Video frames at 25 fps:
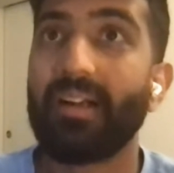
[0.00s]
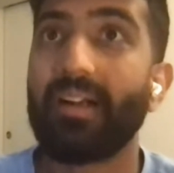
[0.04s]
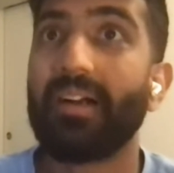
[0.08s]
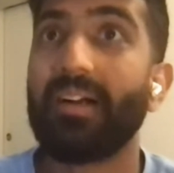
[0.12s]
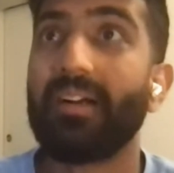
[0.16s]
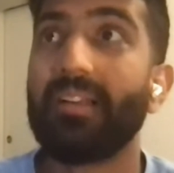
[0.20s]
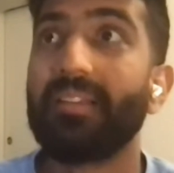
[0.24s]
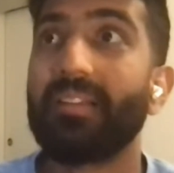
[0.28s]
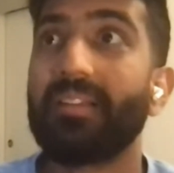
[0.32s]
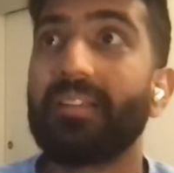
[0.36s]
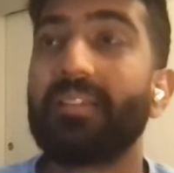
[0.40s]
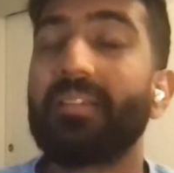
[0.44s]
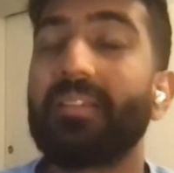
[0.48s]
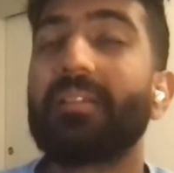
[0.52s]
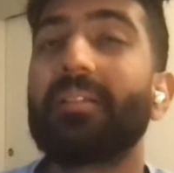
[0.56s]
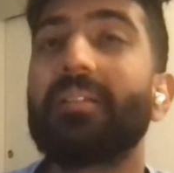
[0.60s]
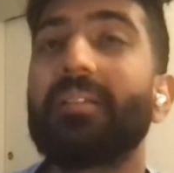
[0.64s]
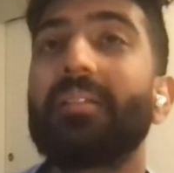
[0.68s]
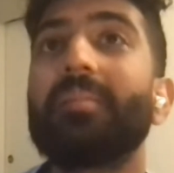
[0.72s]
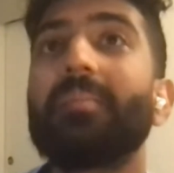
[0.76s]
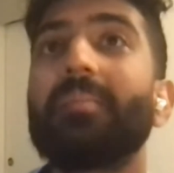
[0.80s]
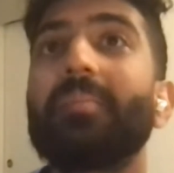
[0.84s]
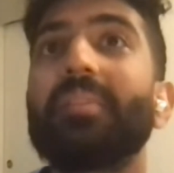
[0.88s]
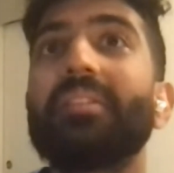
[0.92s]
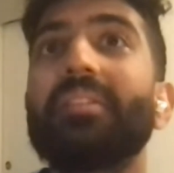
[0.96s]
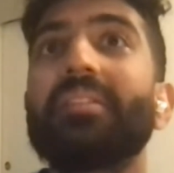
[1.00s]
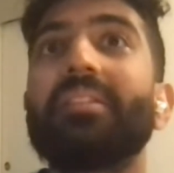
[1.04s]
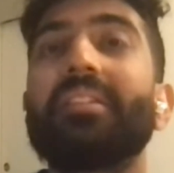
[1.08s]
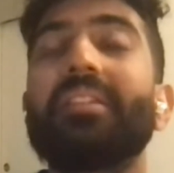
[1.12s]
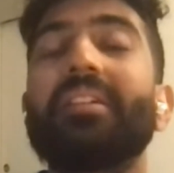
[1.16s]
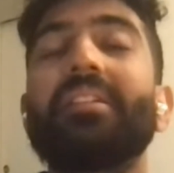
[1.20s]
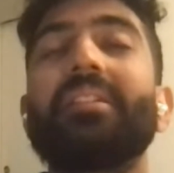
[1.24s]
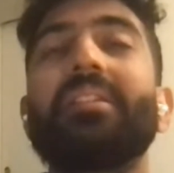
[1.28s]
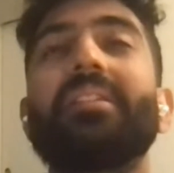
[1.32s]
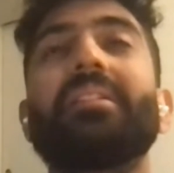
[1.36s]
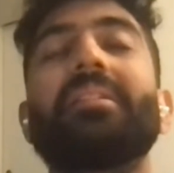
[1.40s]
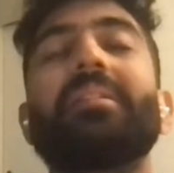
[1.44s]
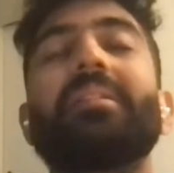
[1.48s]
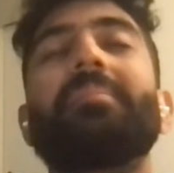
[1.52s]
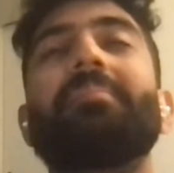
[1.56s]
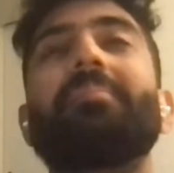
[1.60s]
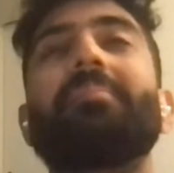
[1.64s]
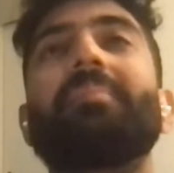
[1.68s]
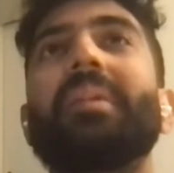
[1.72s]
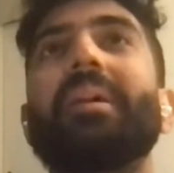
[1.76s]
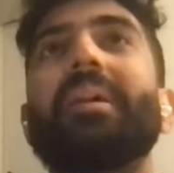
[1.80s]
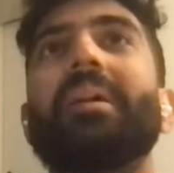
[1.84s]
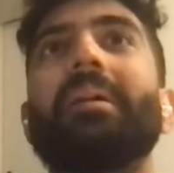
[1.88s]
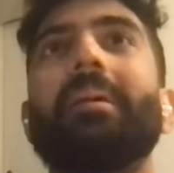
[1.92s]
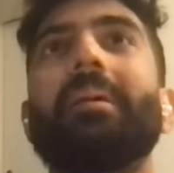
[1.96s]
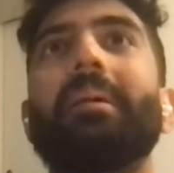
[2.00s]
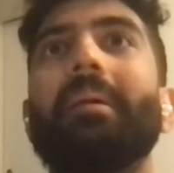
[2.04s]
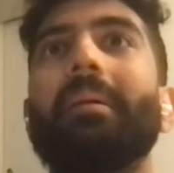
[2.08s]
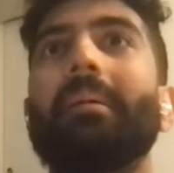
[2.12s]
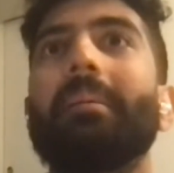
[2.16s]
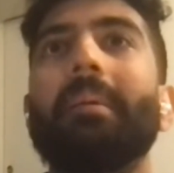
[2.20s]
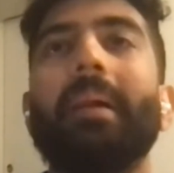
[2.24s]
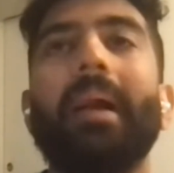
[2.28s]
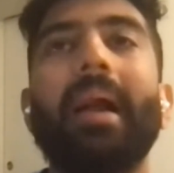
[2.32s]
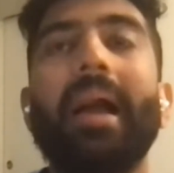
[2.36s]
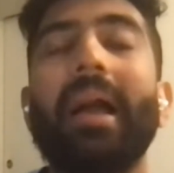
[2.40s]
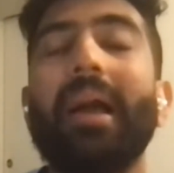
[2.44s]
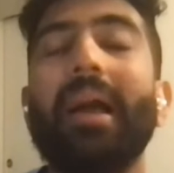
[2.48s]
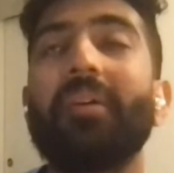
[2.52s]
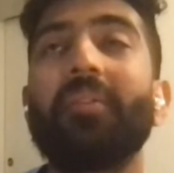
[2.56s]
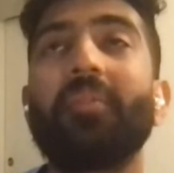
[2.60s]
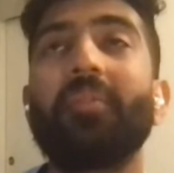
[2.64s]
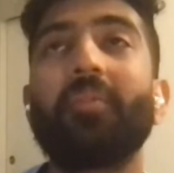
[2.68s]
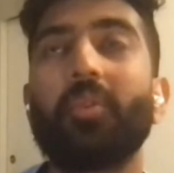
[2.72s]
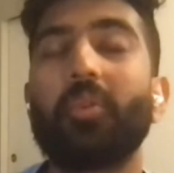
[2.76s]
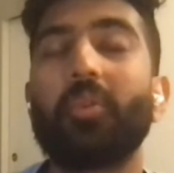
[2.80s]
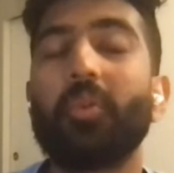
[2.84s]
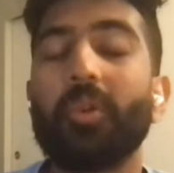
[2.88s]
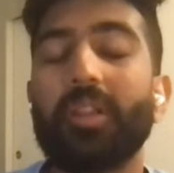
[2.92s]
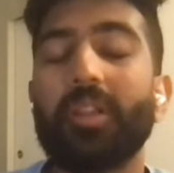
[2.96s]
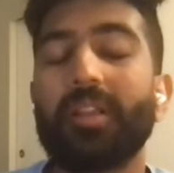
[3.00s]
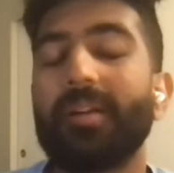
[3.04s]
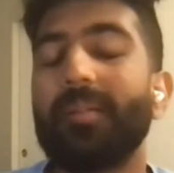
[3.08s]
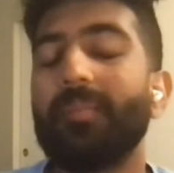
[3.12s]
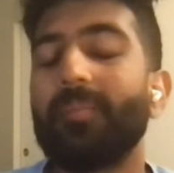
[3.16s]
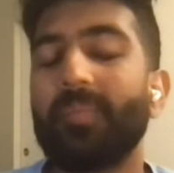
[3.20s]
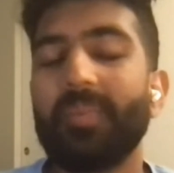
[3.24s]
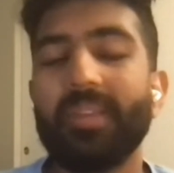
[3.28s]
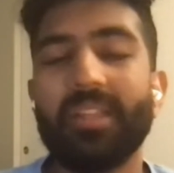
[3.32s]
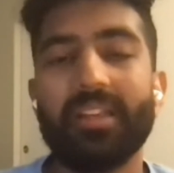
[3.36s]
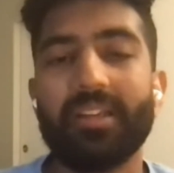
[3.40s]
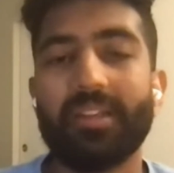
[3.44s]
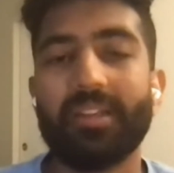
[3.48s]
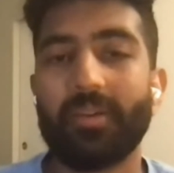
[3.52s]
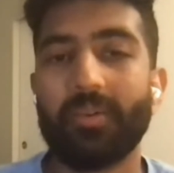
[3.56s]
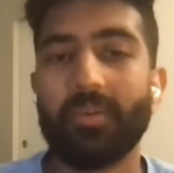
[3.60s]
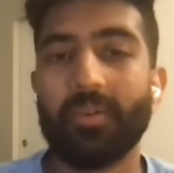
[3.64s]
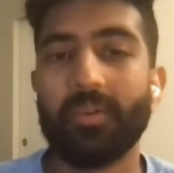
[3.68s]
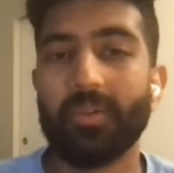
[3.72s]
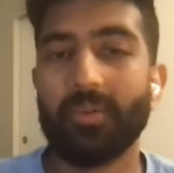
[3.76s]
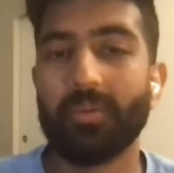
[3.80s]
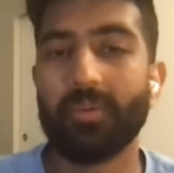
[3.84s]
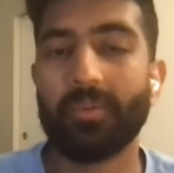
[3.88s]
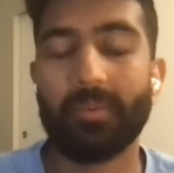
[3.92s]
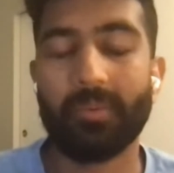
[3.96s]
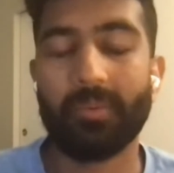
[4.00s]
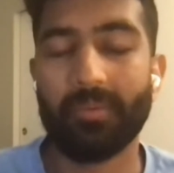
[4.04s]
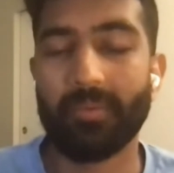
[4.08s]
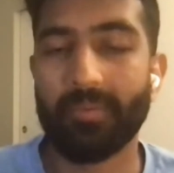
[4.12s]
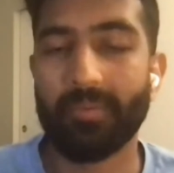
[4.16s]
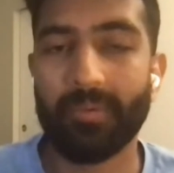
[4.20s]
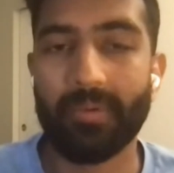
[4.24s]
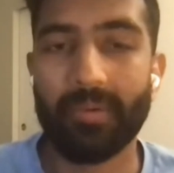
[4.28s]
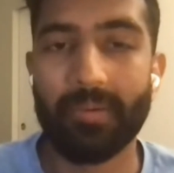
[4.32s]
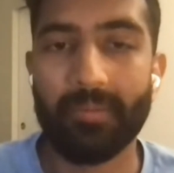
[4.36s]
Another tip is that have good company around you,